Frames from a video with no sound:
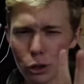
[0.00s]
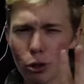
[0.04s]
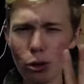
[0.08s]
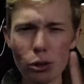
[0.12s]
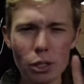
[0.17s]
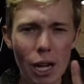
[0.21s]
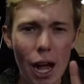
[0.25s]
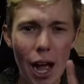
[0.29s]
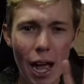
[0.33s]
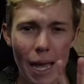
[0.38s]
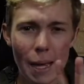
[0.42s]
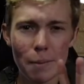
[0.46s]
two
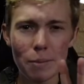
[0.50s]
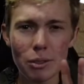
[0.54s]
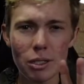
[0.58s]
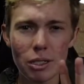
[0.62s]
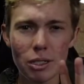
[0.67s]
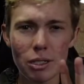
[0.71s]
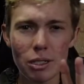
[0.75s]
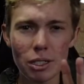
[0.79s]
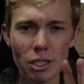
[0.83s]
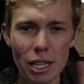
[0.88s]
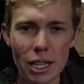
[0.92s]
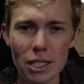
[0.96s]

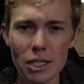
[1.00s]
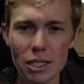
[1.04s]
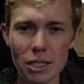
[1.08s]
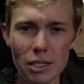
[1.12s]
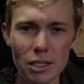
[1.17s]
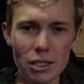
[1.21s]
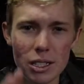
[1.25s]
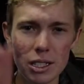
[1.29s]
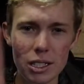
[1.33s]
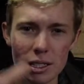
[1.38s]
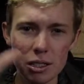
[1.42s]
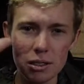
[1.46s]
times
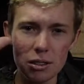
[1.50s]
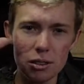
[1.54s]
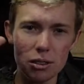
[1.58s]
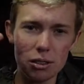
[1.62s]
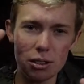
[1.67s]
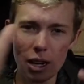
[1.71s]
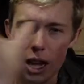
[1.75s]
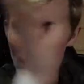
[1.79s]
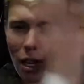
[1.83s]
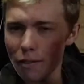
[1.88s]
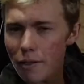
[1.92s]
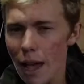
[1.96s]
since this
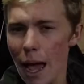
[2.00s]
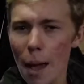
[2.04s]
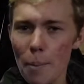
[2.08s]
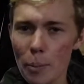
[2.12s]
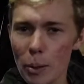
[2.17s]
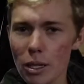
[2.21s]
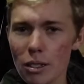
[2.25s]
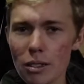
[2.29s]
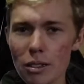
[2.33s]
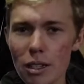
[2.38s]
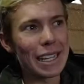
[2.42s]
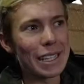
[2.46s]
kind of
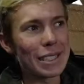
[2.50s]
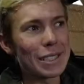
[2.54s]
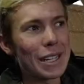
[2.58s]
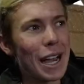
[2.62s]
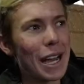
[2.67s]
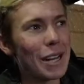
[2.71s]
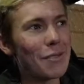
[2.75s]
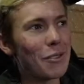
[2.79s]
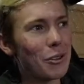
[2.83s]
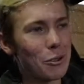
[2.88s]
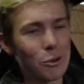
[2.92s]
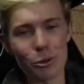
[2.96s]
happened. It's
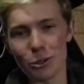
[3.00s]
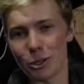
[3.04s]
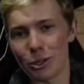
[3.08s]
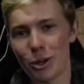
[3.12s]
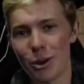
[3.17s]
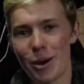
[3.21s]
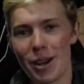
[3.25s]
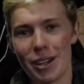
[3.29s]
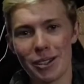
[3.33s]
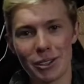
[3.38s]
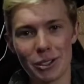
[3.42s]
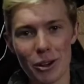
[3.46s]
kind of a cool
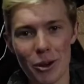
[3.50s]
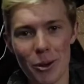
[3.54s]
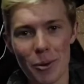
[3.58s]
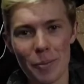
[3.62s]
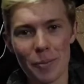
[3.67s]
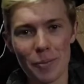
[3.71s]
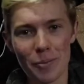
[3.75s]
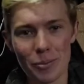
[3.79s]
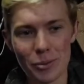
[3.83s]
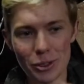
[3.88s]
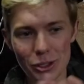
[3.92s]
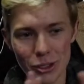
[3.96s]
story. So
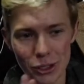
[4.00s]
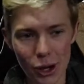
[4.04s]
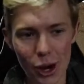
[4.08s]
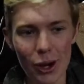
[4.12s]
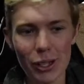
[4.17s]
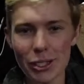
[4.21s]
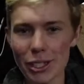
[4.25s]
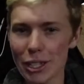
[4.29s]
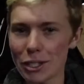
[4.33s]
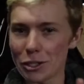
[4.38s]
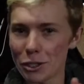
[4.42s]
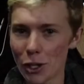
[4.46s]

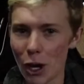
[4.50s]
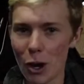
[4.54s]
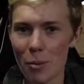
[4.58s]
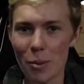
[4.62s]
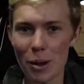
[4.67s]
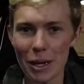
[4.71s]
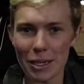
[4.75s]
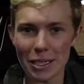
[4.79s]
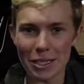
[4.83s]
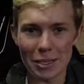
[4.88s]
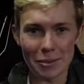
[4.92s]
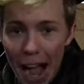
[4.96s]
starts at
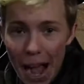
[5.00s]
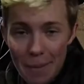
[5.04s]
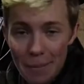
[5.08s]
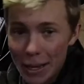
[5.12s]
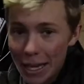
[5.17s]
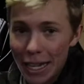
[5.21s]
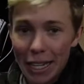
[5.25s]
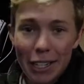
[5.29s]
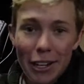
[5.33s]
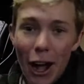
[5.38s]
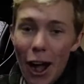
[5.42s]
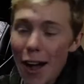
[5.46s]
Starbucks. I'm
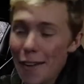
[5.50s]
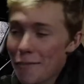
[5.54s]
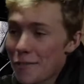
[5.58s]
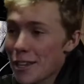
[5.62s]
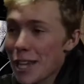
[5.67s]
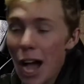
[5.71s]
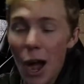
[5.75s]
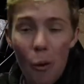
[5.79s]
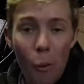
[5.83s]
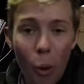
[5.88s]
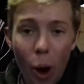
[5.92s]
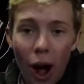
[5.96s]
getting
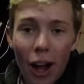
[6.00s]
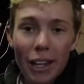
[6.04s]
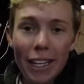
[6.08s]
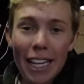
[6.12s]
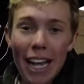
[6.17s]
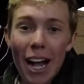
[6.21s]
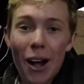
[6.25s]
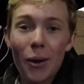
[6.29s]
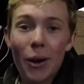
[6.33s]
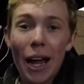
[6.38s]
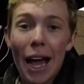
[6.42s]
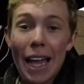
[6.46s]
coffee, I walk
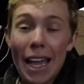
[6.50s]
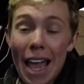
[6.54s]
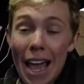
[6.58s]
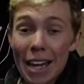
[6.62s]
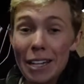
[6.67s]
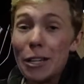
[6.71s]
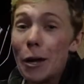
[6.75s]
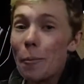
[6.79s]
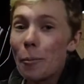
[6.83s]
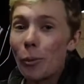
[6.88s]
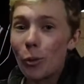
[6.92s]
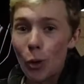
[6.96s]
out, I
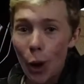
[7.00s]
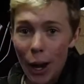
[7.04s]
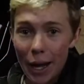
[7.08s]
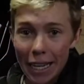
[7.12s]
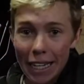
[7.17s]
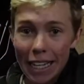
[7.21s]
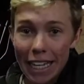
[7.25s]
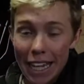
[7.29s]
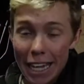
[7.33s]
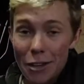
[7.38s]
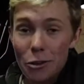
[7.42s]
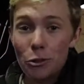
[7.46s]
end up
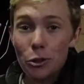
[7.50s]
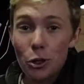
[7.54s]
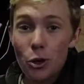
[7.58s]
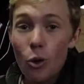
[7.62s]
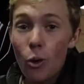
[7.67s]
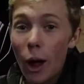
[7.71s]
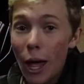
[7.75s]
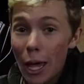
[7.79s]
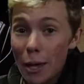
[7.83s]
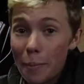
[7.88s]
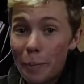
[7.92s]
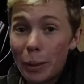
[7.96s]
running
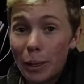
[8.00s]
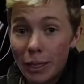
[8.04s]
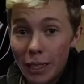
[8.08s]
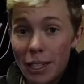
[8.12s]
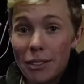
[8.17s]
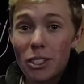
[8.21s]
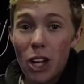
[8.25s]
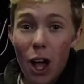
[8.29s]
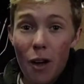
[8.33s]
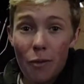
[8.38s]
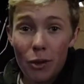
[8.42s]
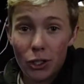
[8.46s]
into a
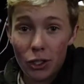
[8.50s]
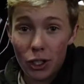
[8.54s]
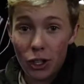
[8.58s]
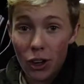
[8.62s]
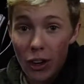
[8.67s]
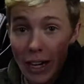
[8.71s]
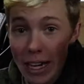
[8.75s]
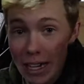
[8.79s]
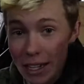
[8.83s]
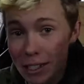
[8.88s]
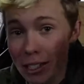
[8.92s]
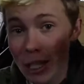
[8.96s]
police
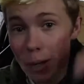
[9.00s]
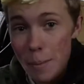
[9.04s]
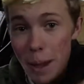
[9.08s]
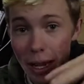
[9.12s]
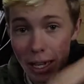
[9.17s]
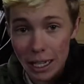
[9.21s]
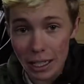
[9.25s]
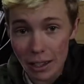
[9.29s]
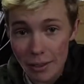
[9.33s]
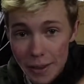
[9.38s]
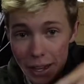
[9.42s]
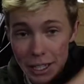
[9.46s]
officer in
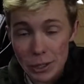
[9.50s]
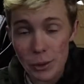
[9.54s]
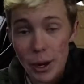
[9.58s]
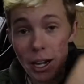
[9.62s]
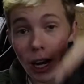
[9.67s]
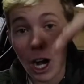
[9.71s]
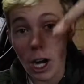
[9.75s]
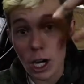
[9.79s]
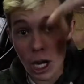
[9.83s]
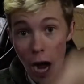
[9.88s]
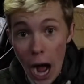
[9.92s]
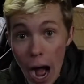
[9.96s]
Temecula. That is
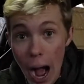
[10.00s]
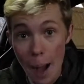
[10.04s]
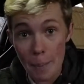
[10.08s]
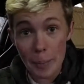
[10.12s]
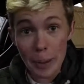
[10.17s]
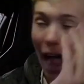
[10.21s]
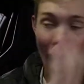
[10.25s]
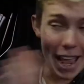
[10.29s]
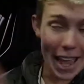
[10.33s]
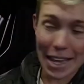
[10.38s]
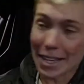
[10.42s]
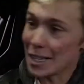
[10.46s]
right, a
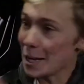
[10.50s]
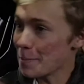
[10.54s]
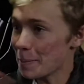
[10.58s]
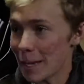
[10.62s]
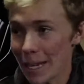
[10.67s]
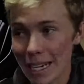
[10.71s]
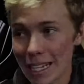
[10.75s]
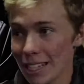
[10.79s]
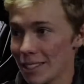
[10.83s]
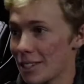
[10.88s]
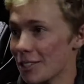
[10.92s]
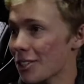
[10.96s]
cop. I end up
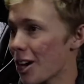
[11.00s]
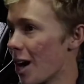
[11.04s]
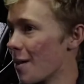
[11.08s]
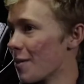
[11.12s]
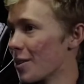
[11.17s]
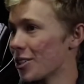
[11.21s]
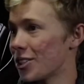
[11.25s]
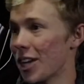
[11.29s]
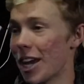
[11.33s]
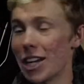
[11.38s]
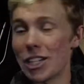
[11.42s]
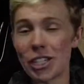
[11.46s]
getting in this
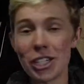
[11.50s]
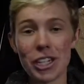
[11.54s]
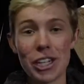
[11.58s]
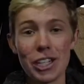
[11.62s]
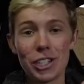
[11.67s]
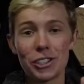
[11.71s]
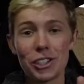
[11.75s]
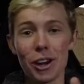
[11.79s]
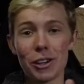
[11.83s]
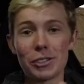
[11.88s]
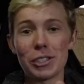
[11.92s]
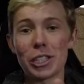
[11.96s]
conversation.
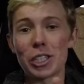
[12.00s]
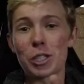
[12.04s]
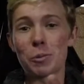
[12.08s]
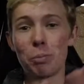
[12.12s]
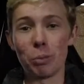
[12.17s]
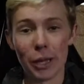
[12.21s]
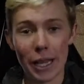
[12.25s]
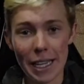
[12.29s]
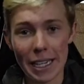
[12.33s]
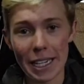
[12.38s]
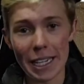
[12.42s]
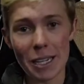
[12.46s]
He starts
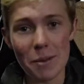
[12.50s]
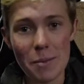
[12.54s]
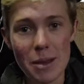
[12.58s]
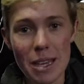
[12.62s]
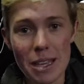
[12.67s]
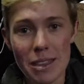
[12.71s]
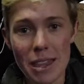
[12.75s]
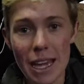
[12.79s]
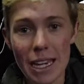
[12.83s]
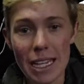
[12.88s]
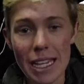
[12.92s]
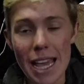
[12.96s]
explaining to
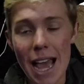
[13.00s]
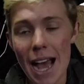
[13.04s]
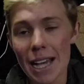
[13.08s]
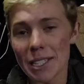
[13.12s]
me that he